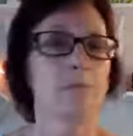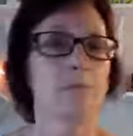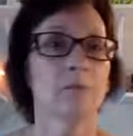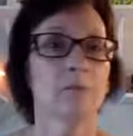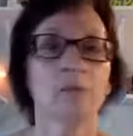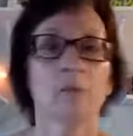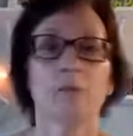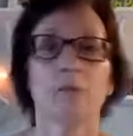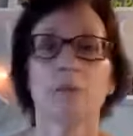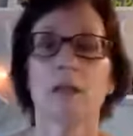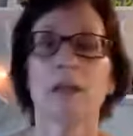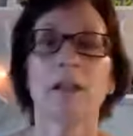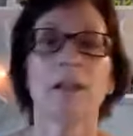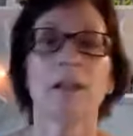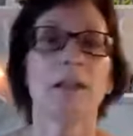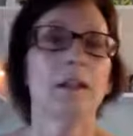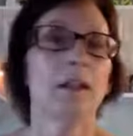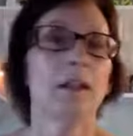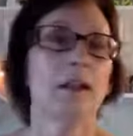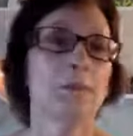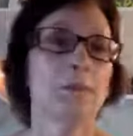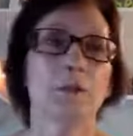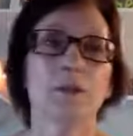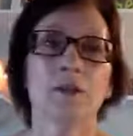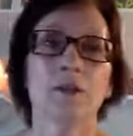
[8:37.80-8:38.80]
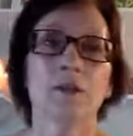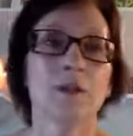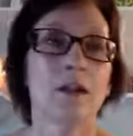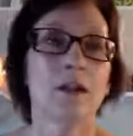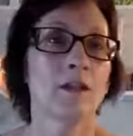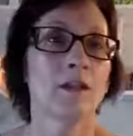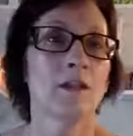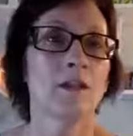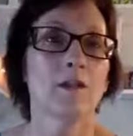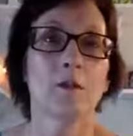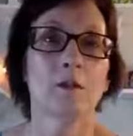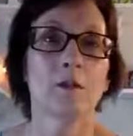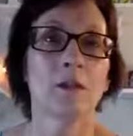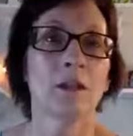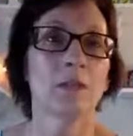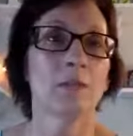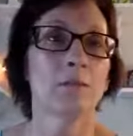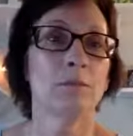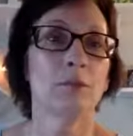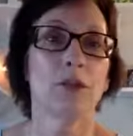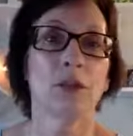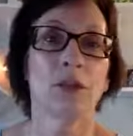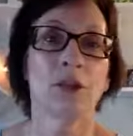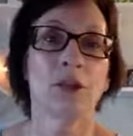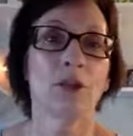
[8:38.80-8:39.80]
99% of the
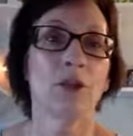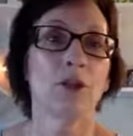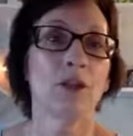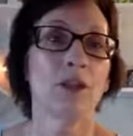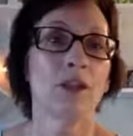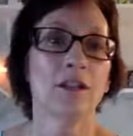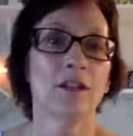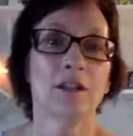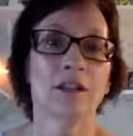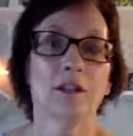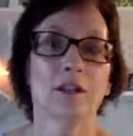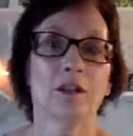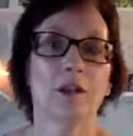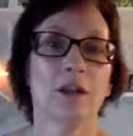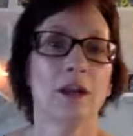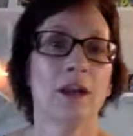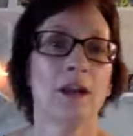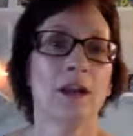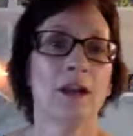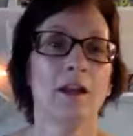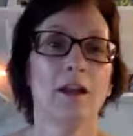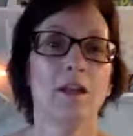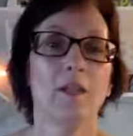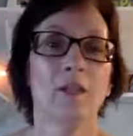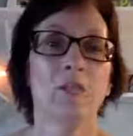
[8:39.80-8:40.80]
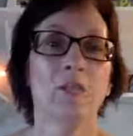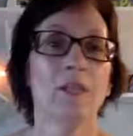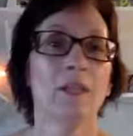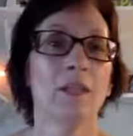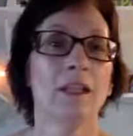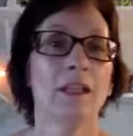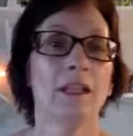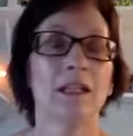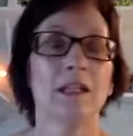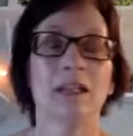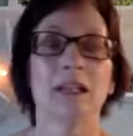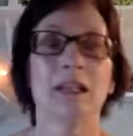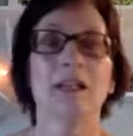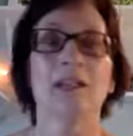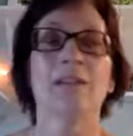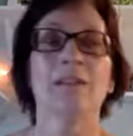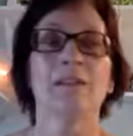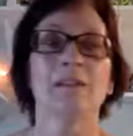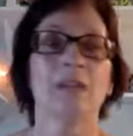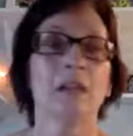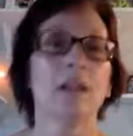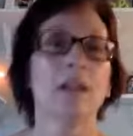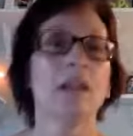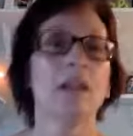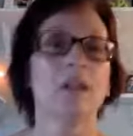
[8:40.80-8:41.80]
people are going to go ahead and be
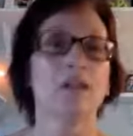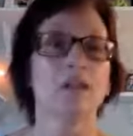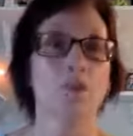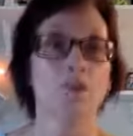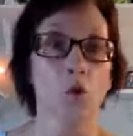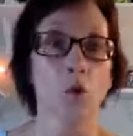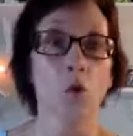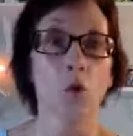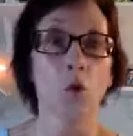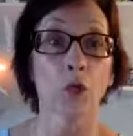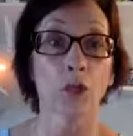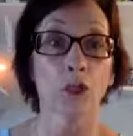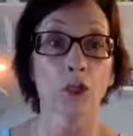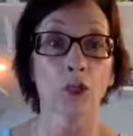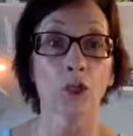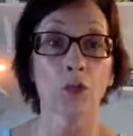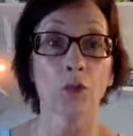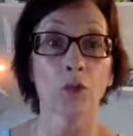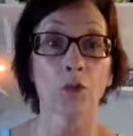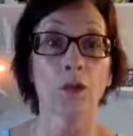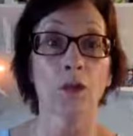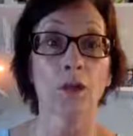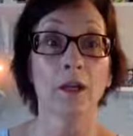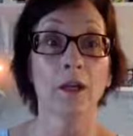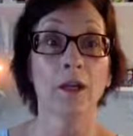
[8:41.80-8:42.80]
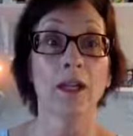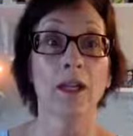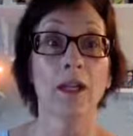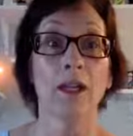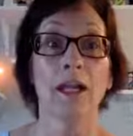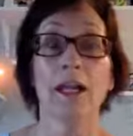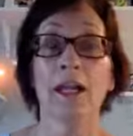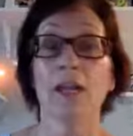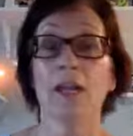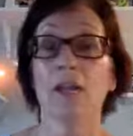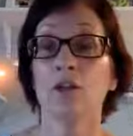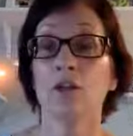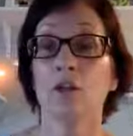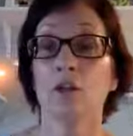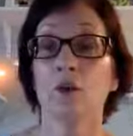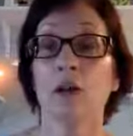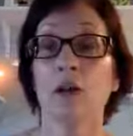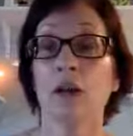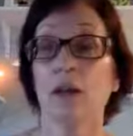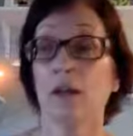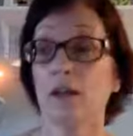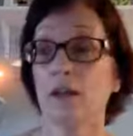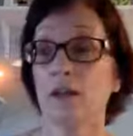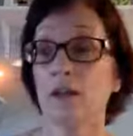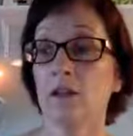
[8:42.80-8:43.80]
excited for you and go
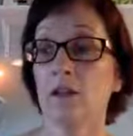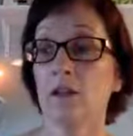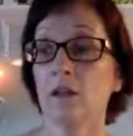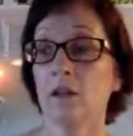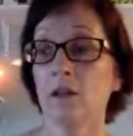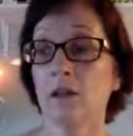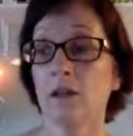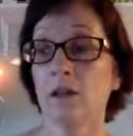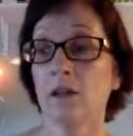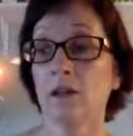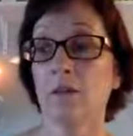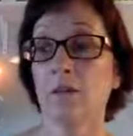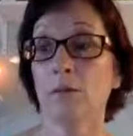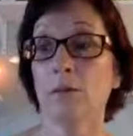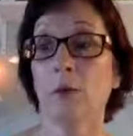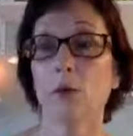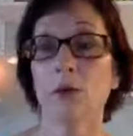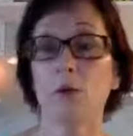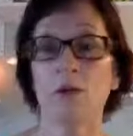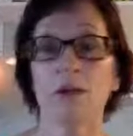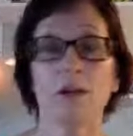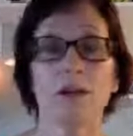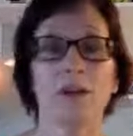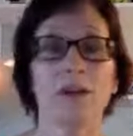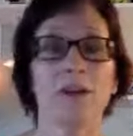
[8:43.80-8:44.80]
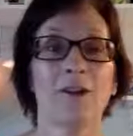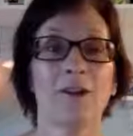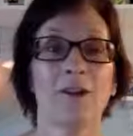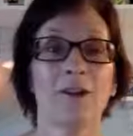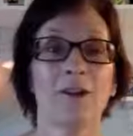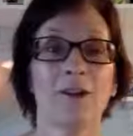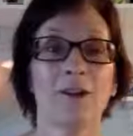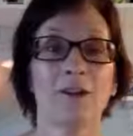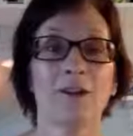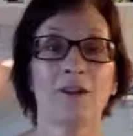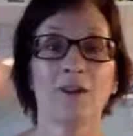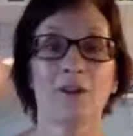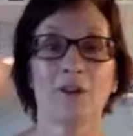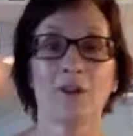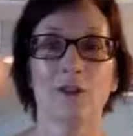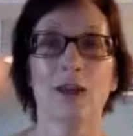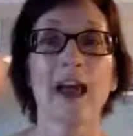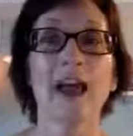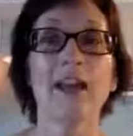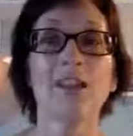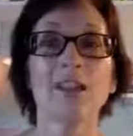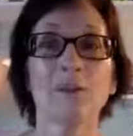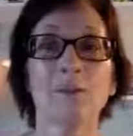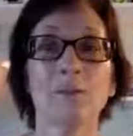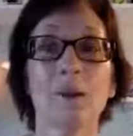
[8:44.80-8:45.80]
ahead and post that out there. So
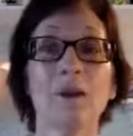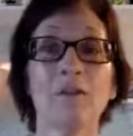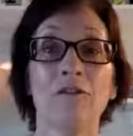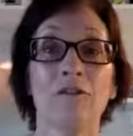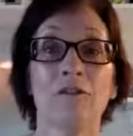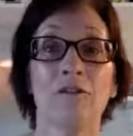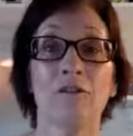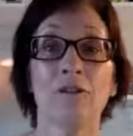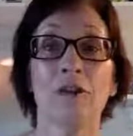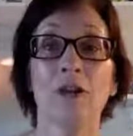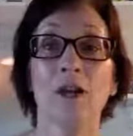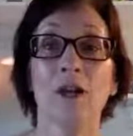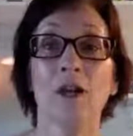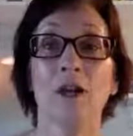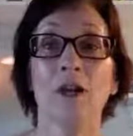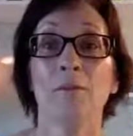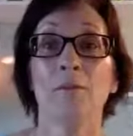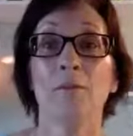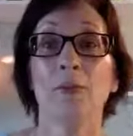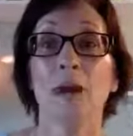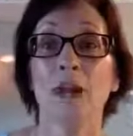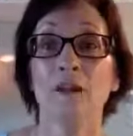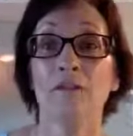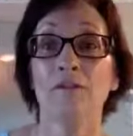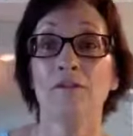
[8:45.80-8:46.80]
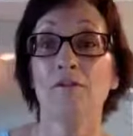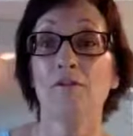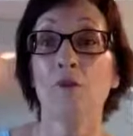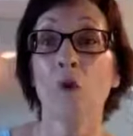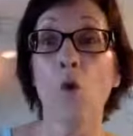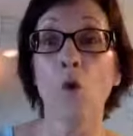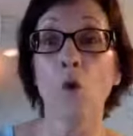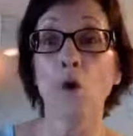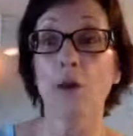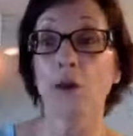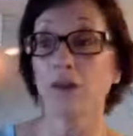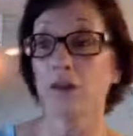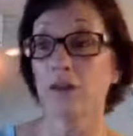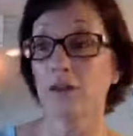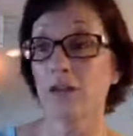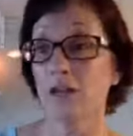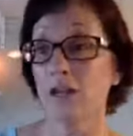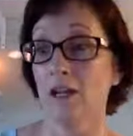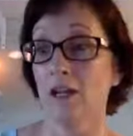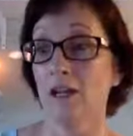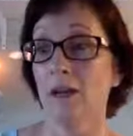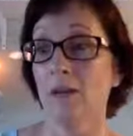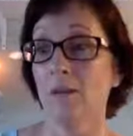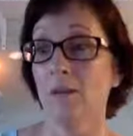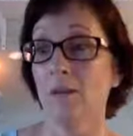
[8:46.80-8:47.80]
that's my fourth
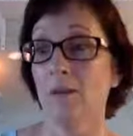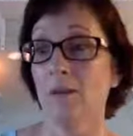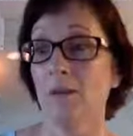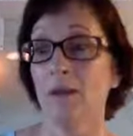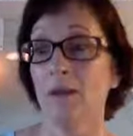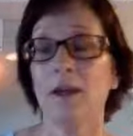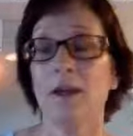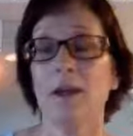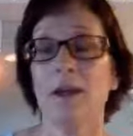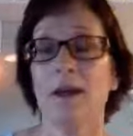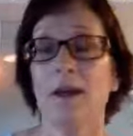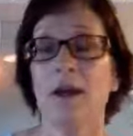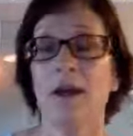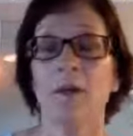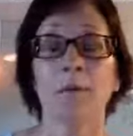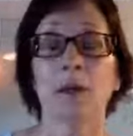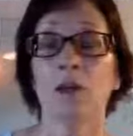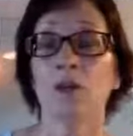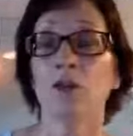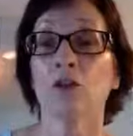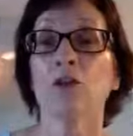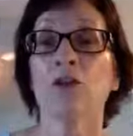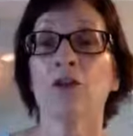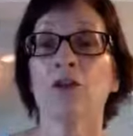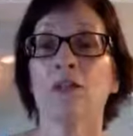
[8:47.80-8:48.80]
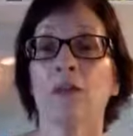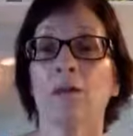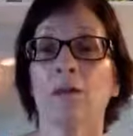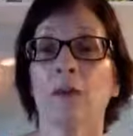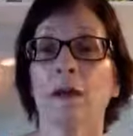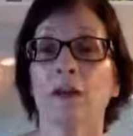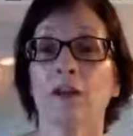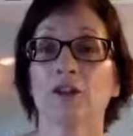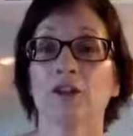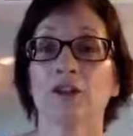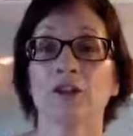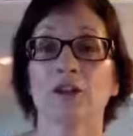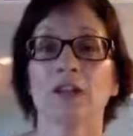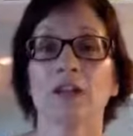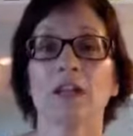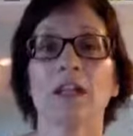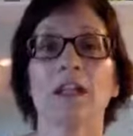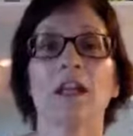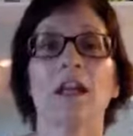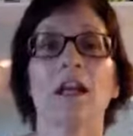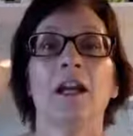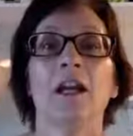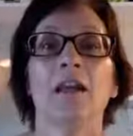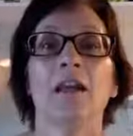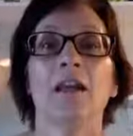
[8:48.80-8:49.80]
tip. My third tip,
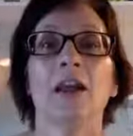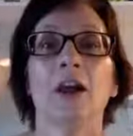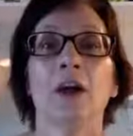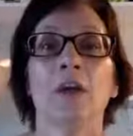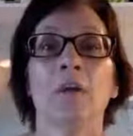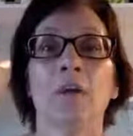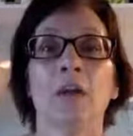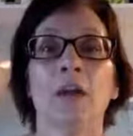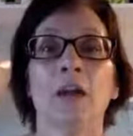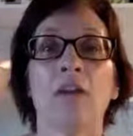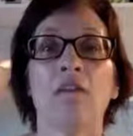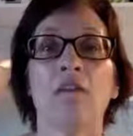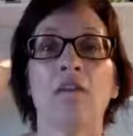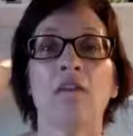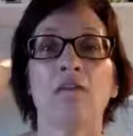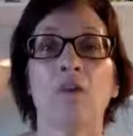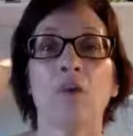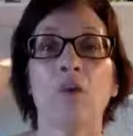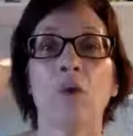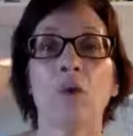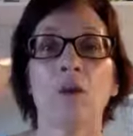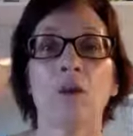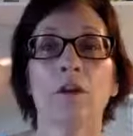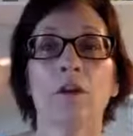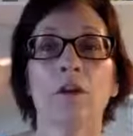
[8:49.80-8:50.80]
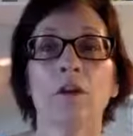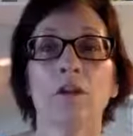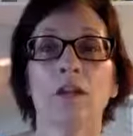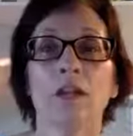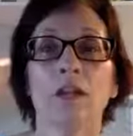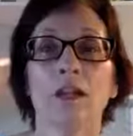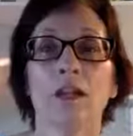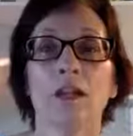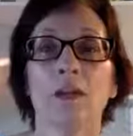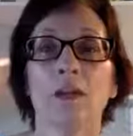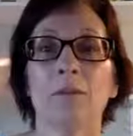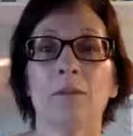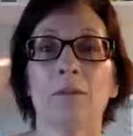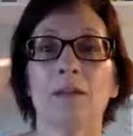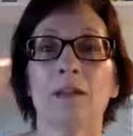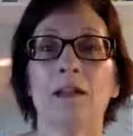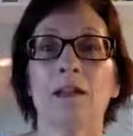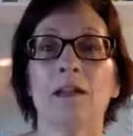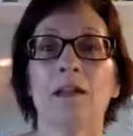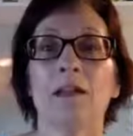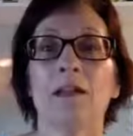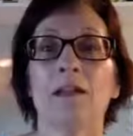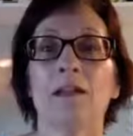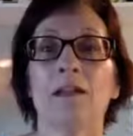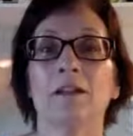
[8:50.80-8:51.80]
actually. Now, my fourth tip
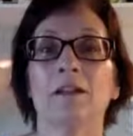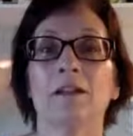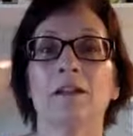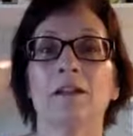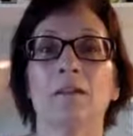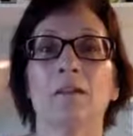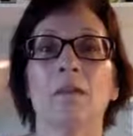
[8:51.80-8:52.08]
is